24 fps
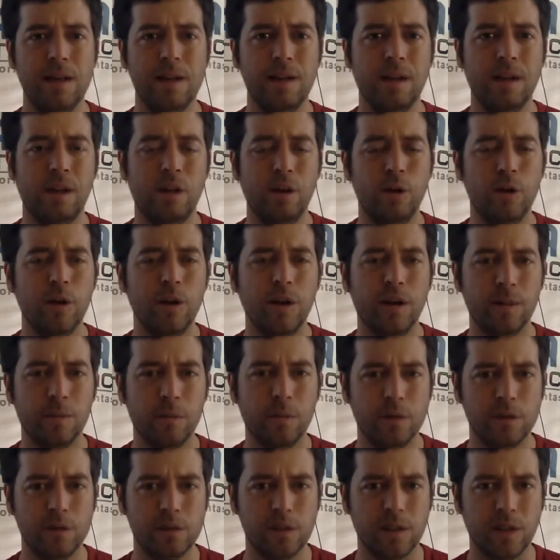included
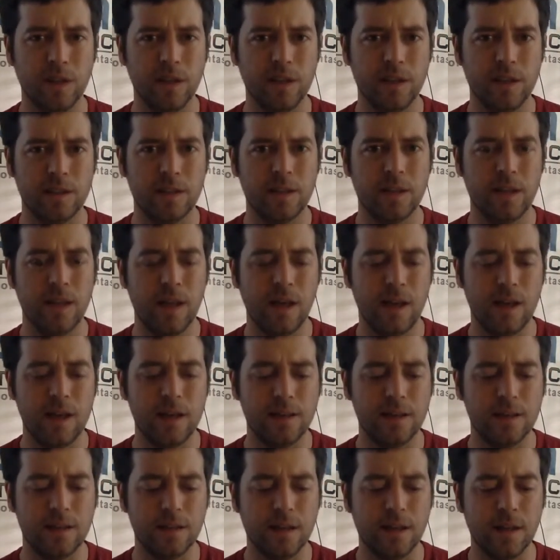in most slates,
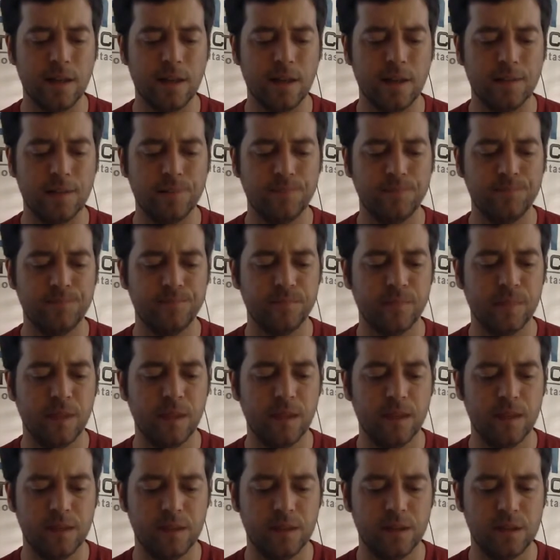as
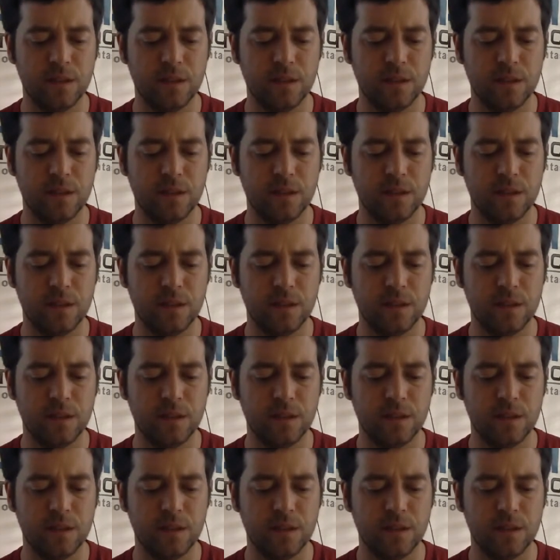it